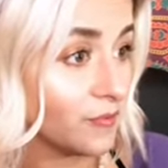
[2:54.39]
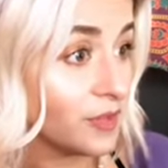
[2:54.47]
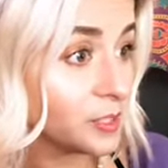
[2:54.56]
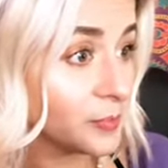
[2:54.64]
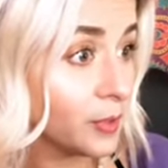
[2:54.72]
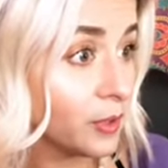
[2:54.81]

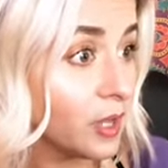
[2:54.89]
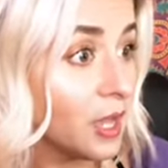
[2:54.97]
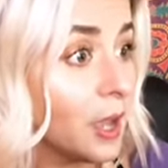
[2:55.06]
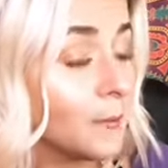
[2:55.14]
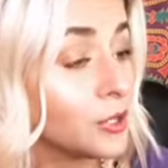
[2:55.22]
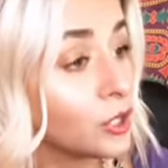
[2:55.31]
Facebook,
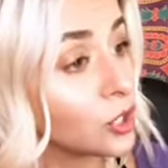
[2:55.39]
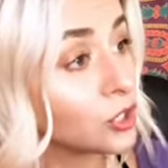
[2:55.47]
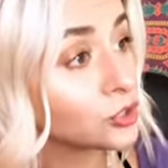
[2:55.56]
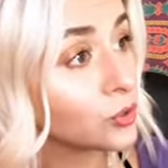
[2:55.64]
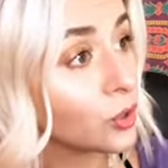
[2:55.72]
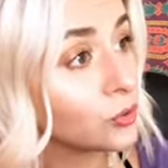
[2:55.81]
but you can
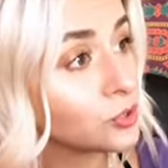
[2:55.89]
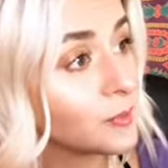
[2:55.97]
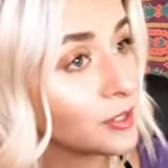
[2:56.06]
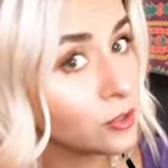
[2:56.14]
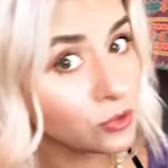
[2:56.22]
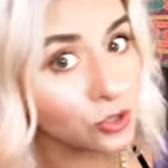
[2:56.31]
also go to
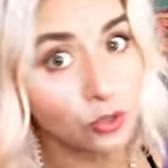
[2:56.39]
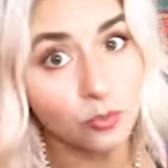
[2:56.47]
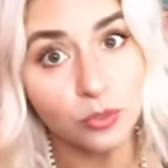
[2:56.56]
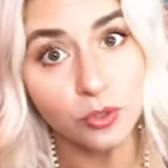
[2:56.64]
my YouTube.